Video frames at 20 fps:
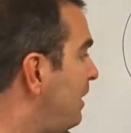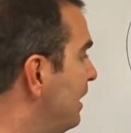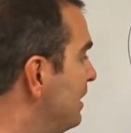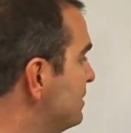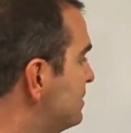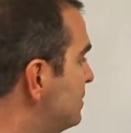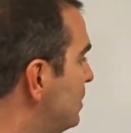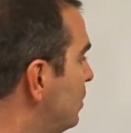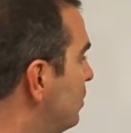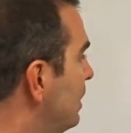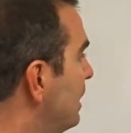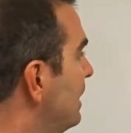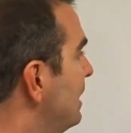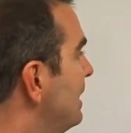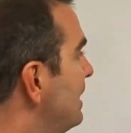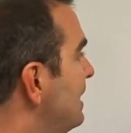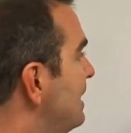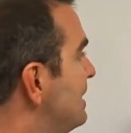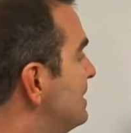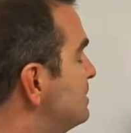And so
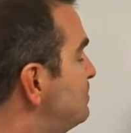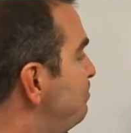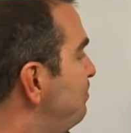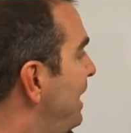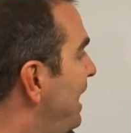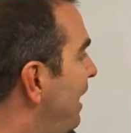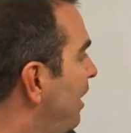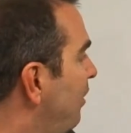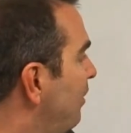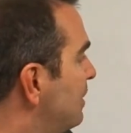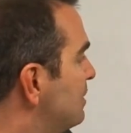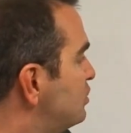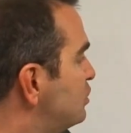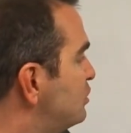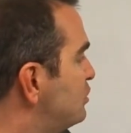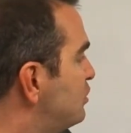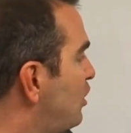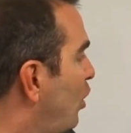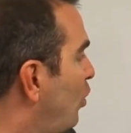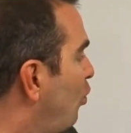as parents
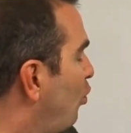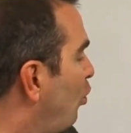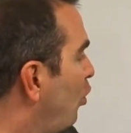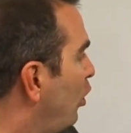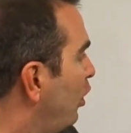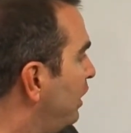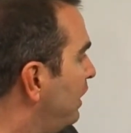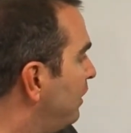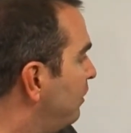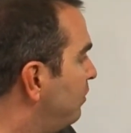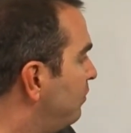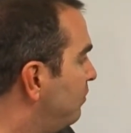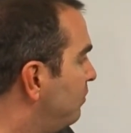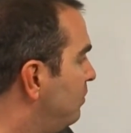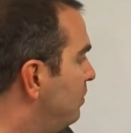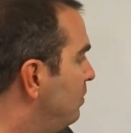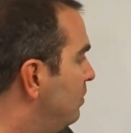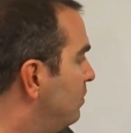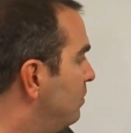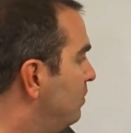start working
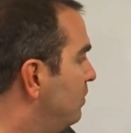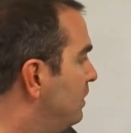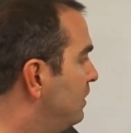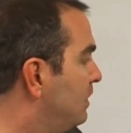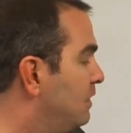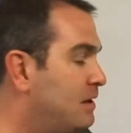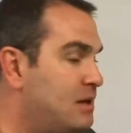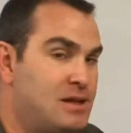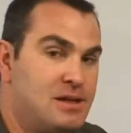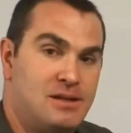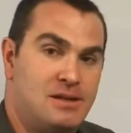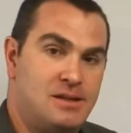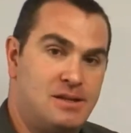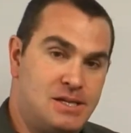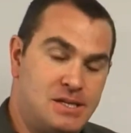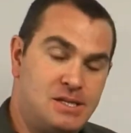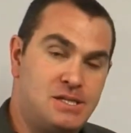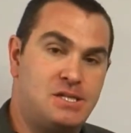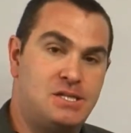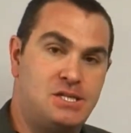through
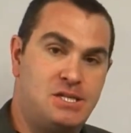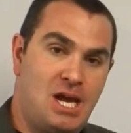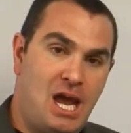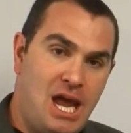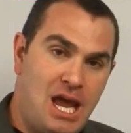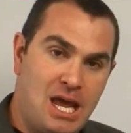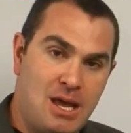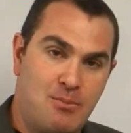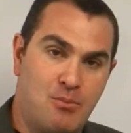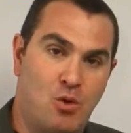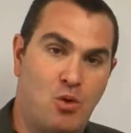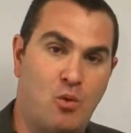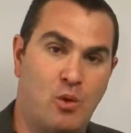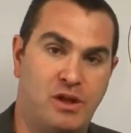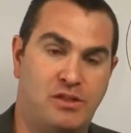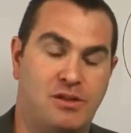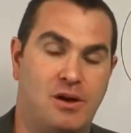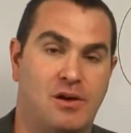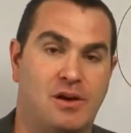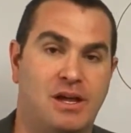this shame
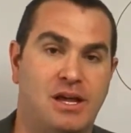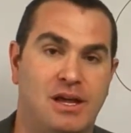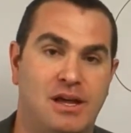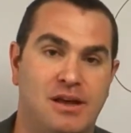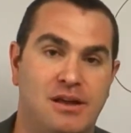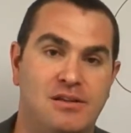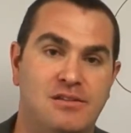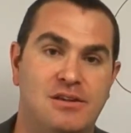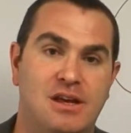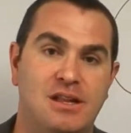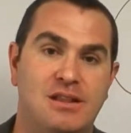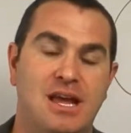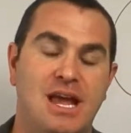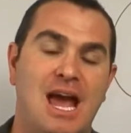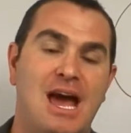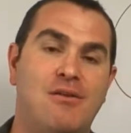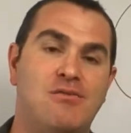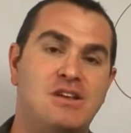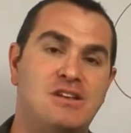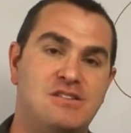with their kids, and they
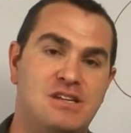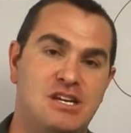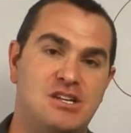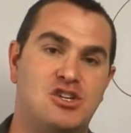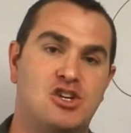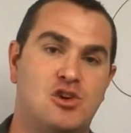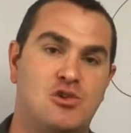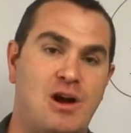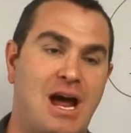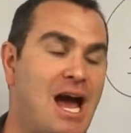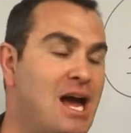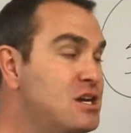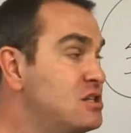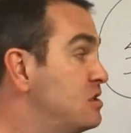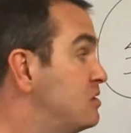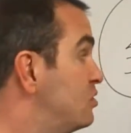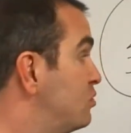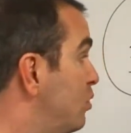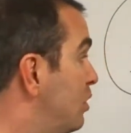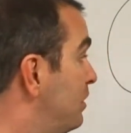have these
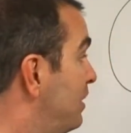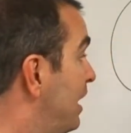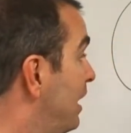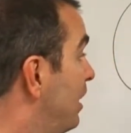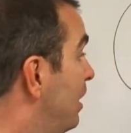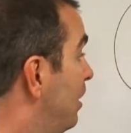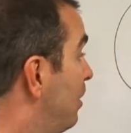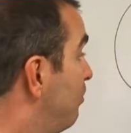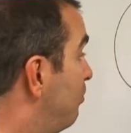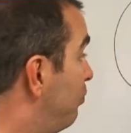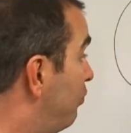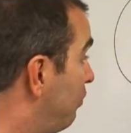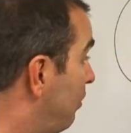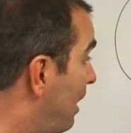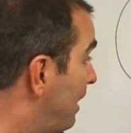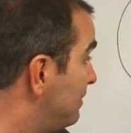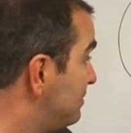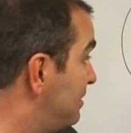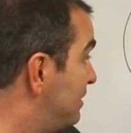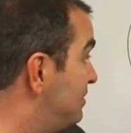interactions where they
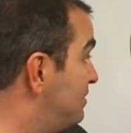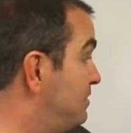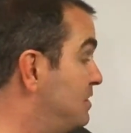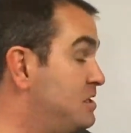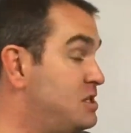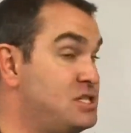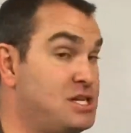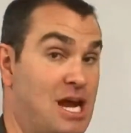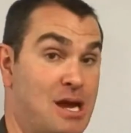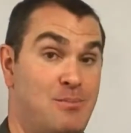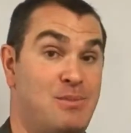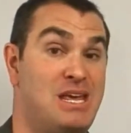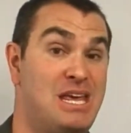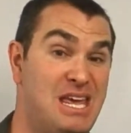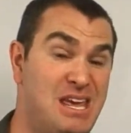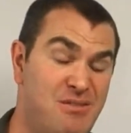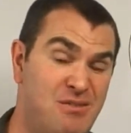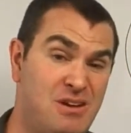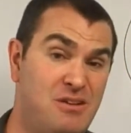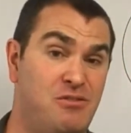process this shame,
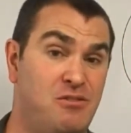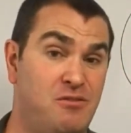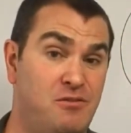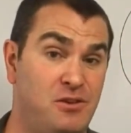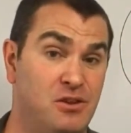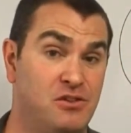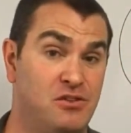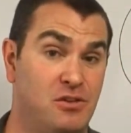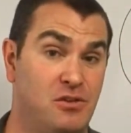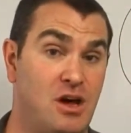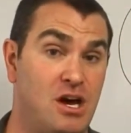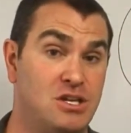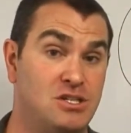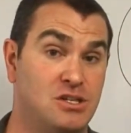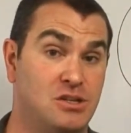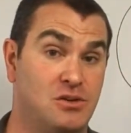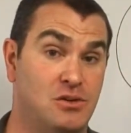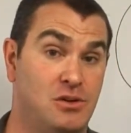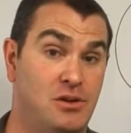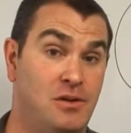even if it feels
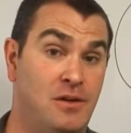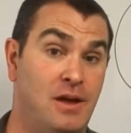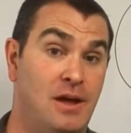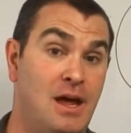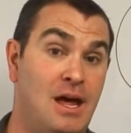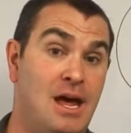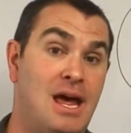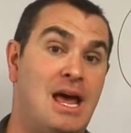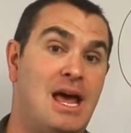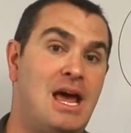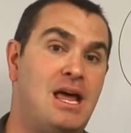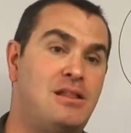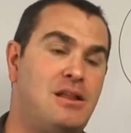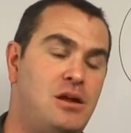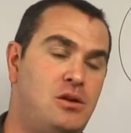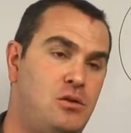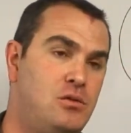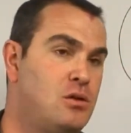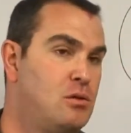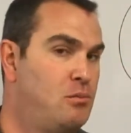illogical, and
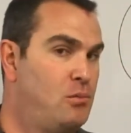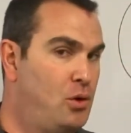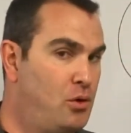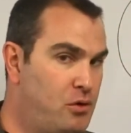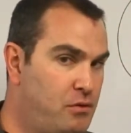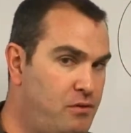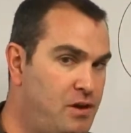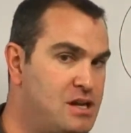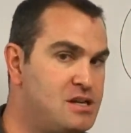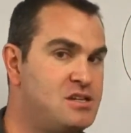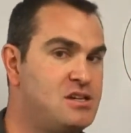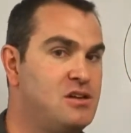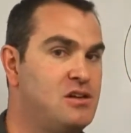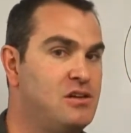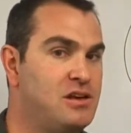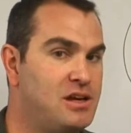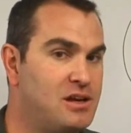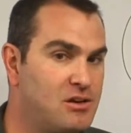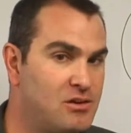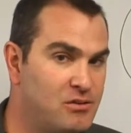they do the
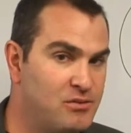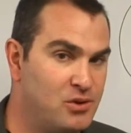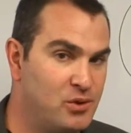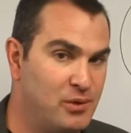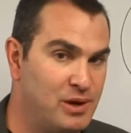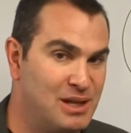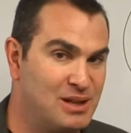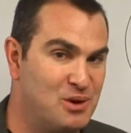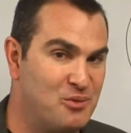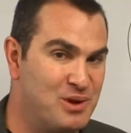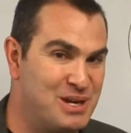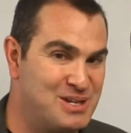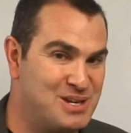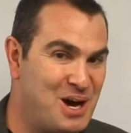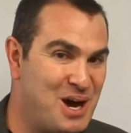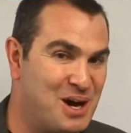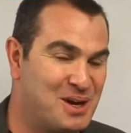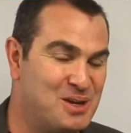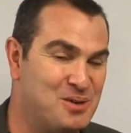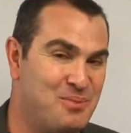motivational interviewing that we
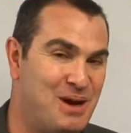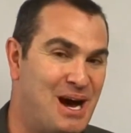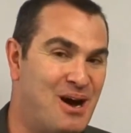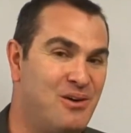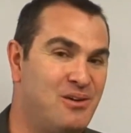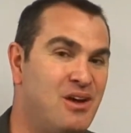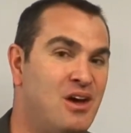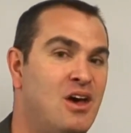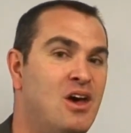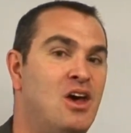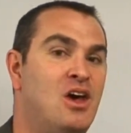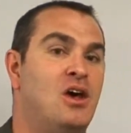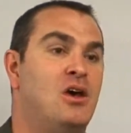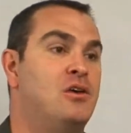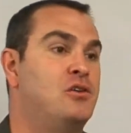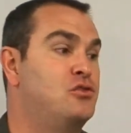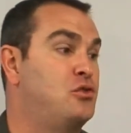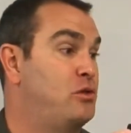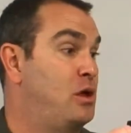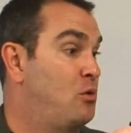talked about.
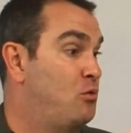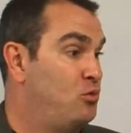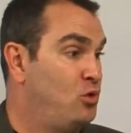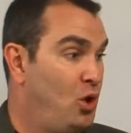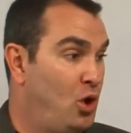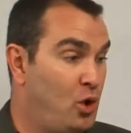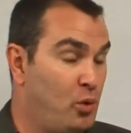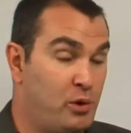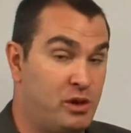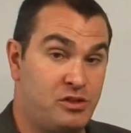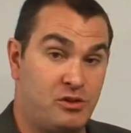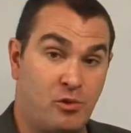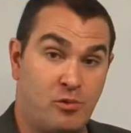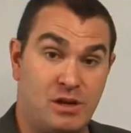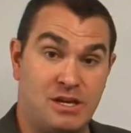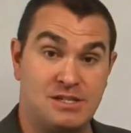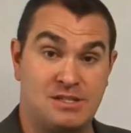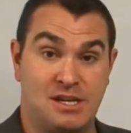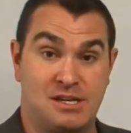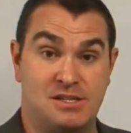So they roll with the
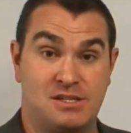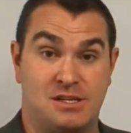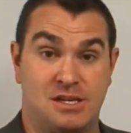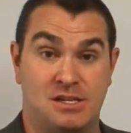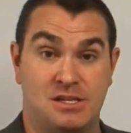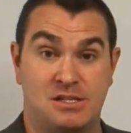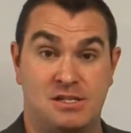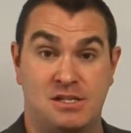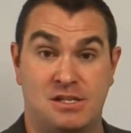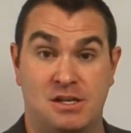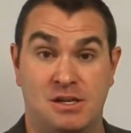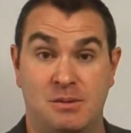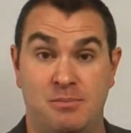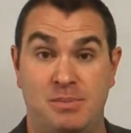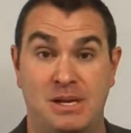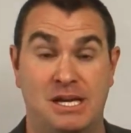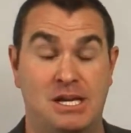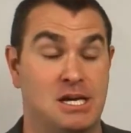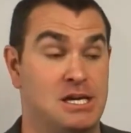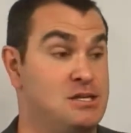resistance,
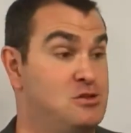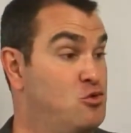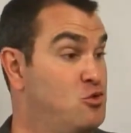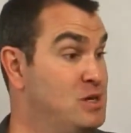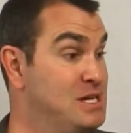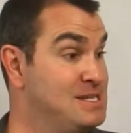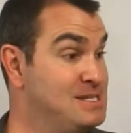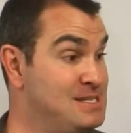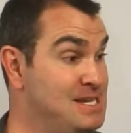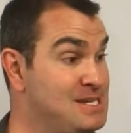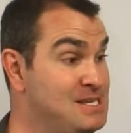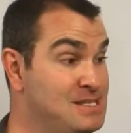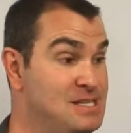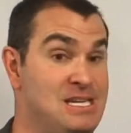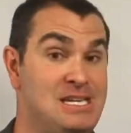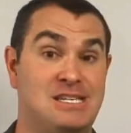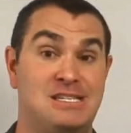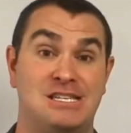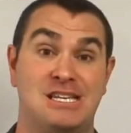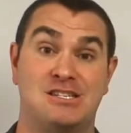because
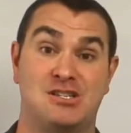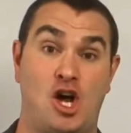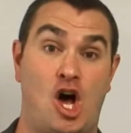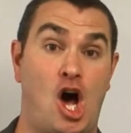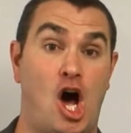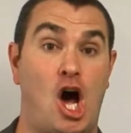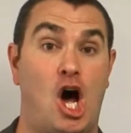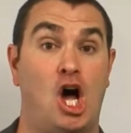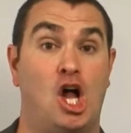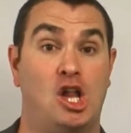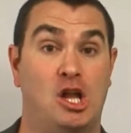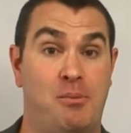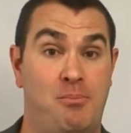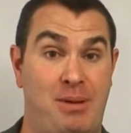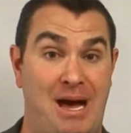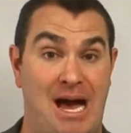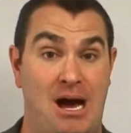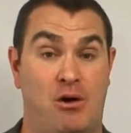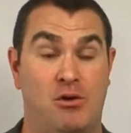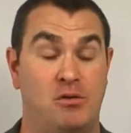resistance is all
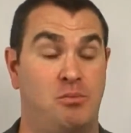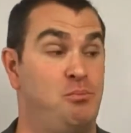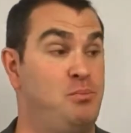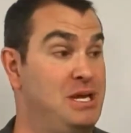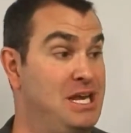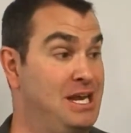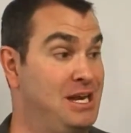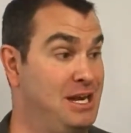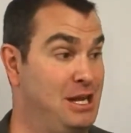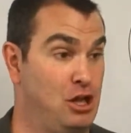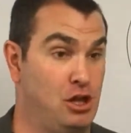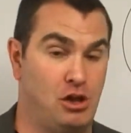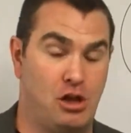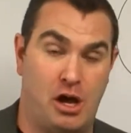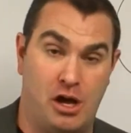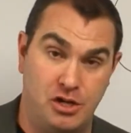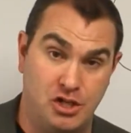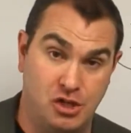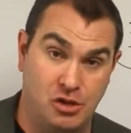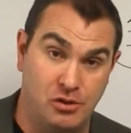about being
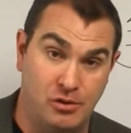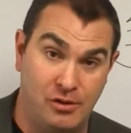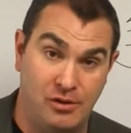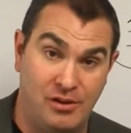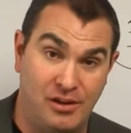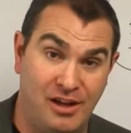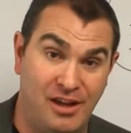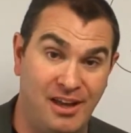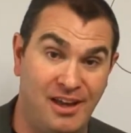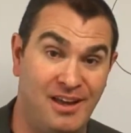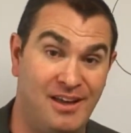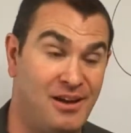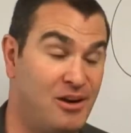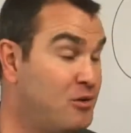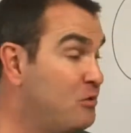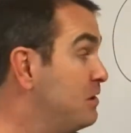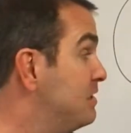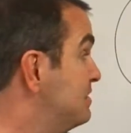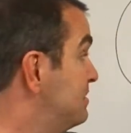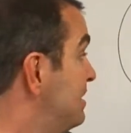illogical.
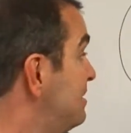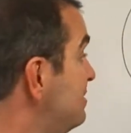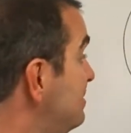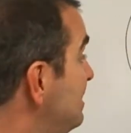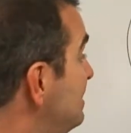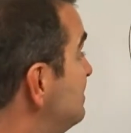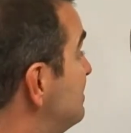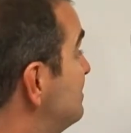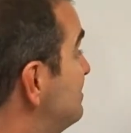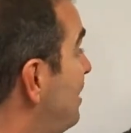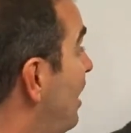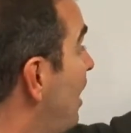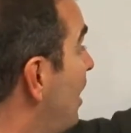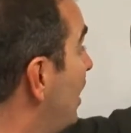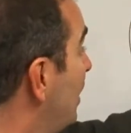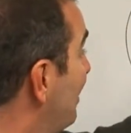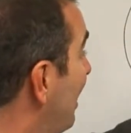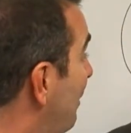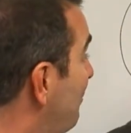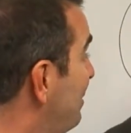Resistance is
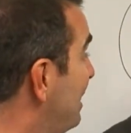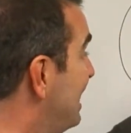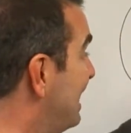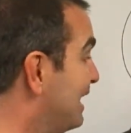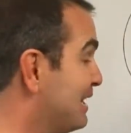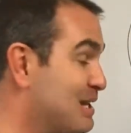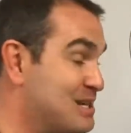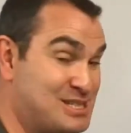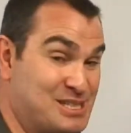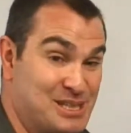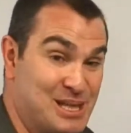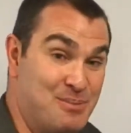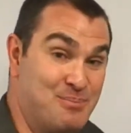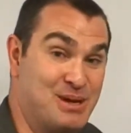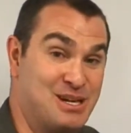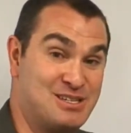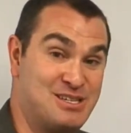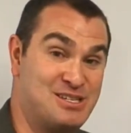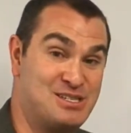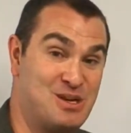all about being in this
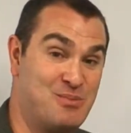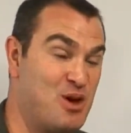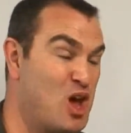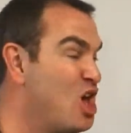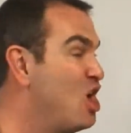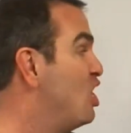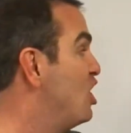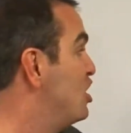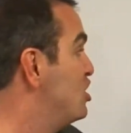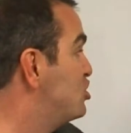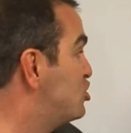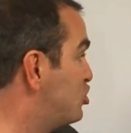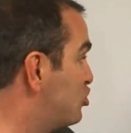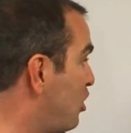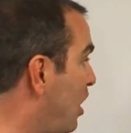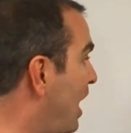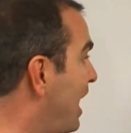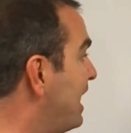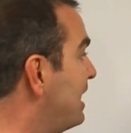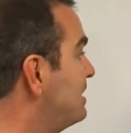limbic system,
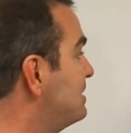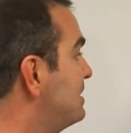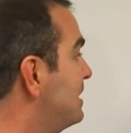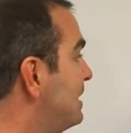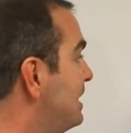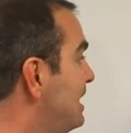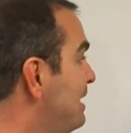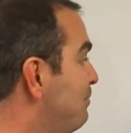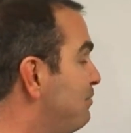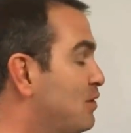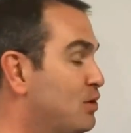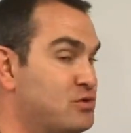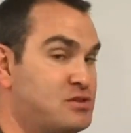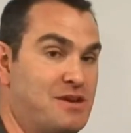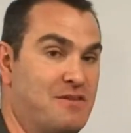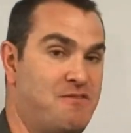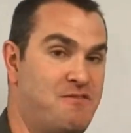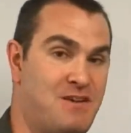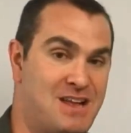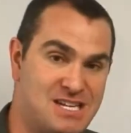trying to keep those
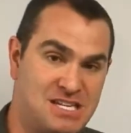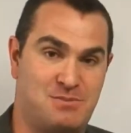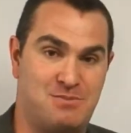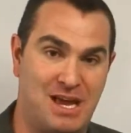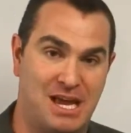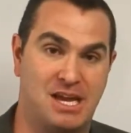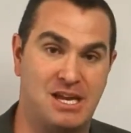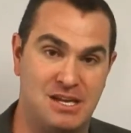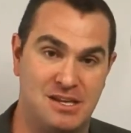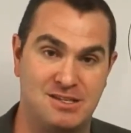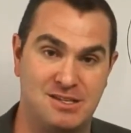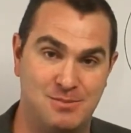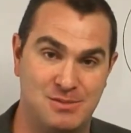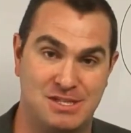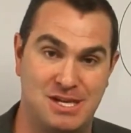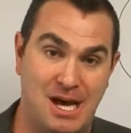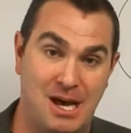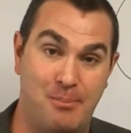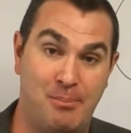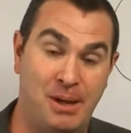defense
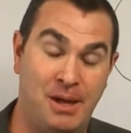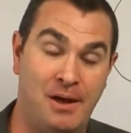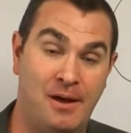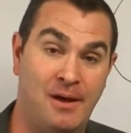mechanisms up.